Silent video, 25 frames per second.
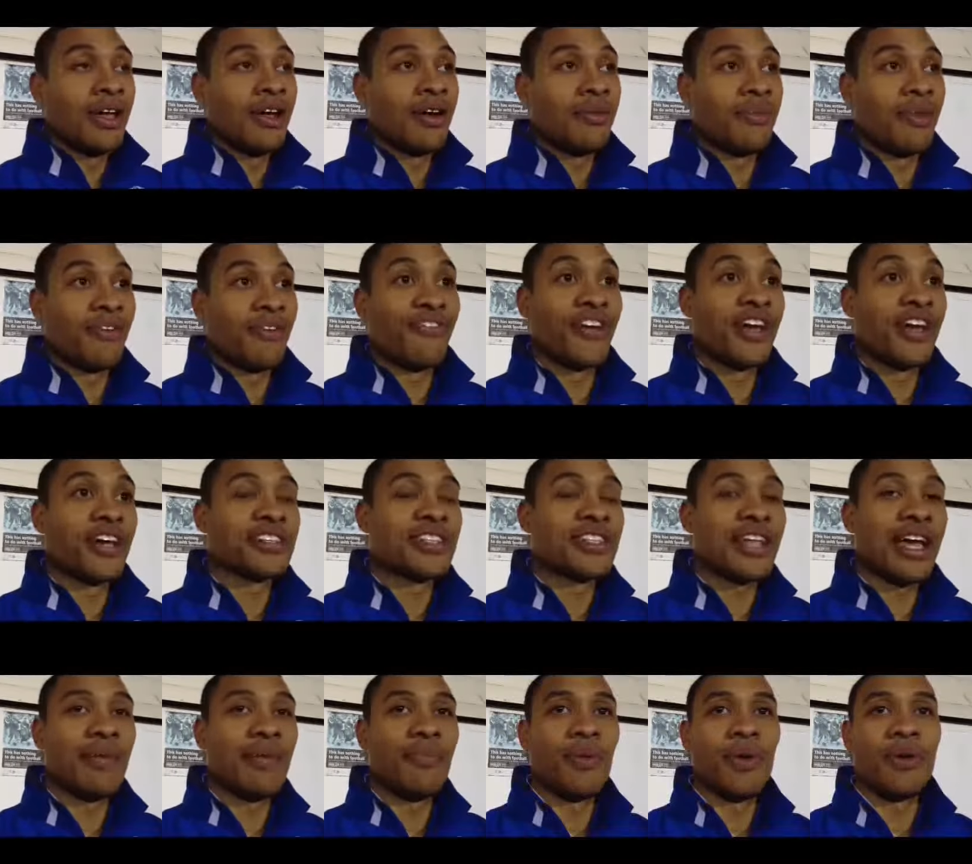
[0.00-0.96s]
on my first
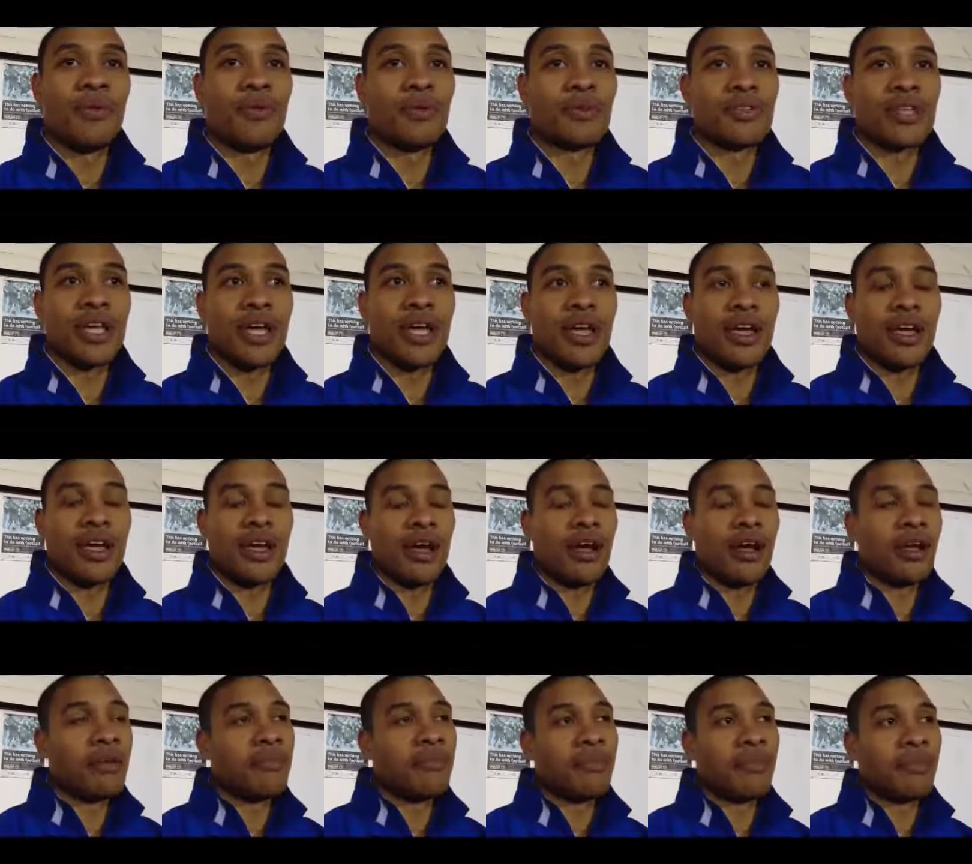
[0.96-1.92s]
debut was uh,
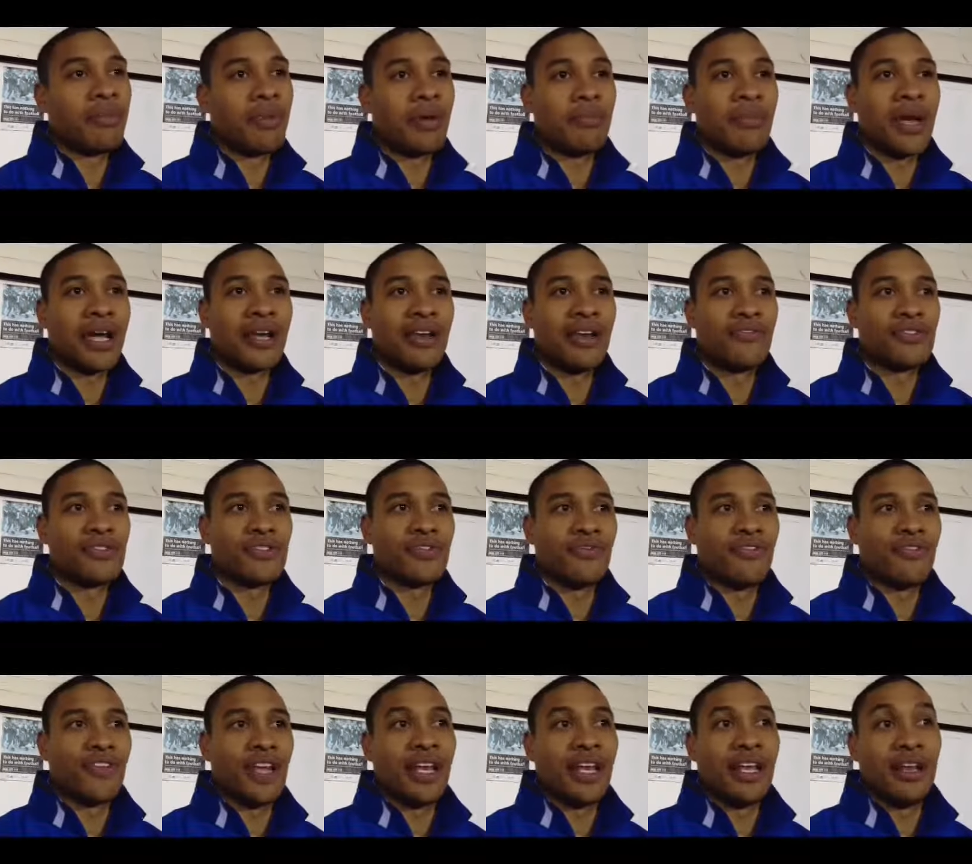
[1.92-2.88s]
um, a magnificent
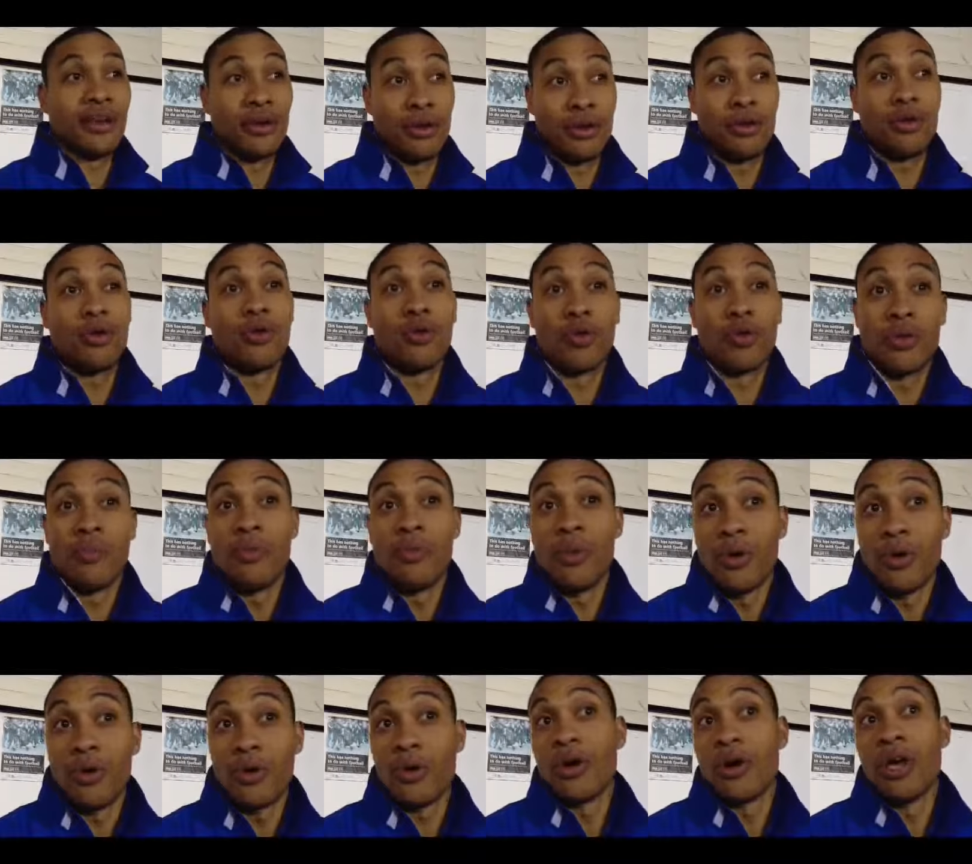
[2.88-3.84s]
feeling, all the
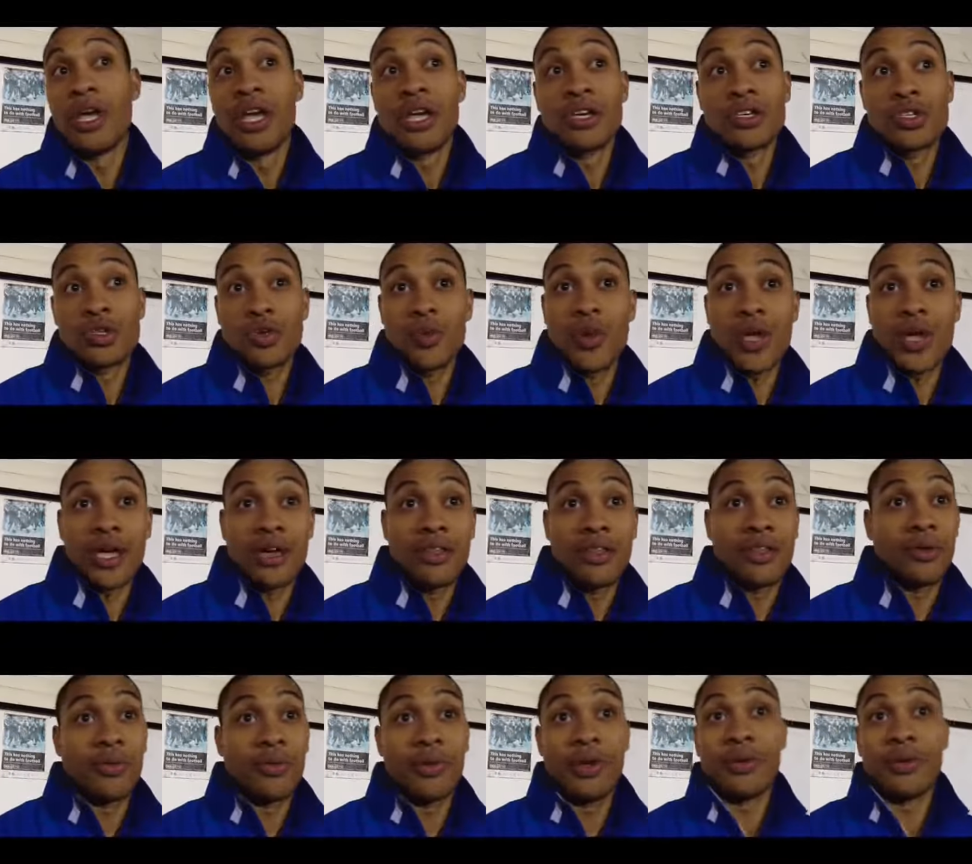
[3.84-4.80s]
more sweeter
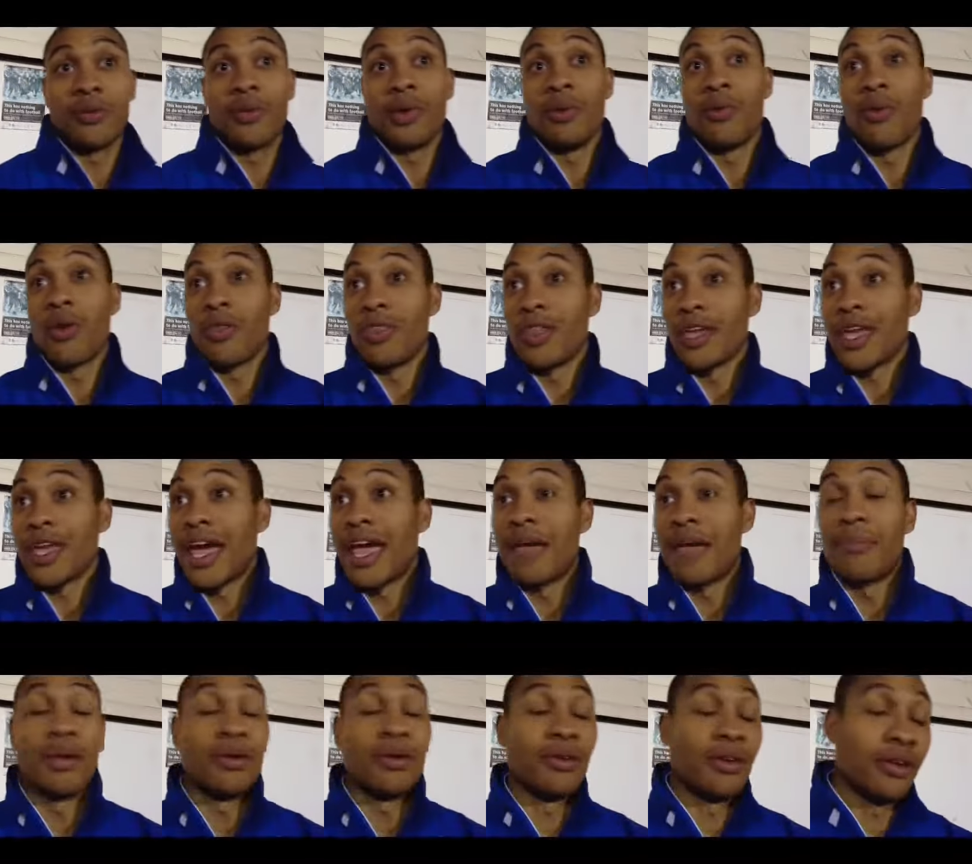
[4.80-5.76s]
that we, we won the
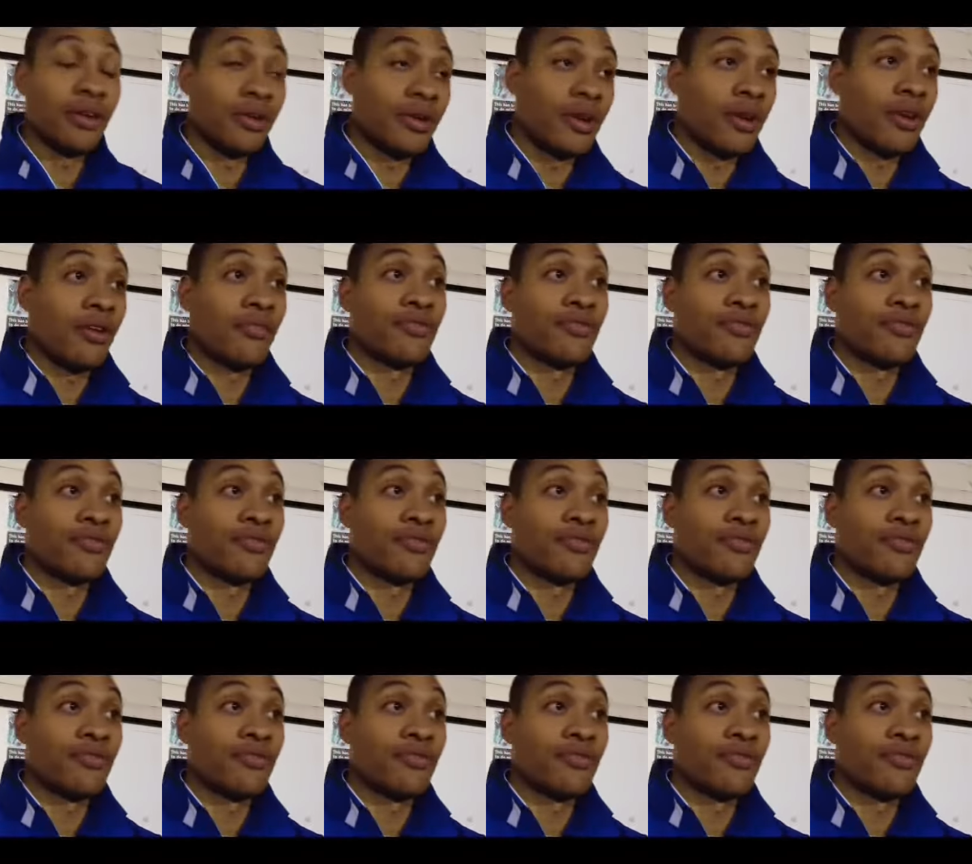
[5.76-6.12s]
game and, and, and,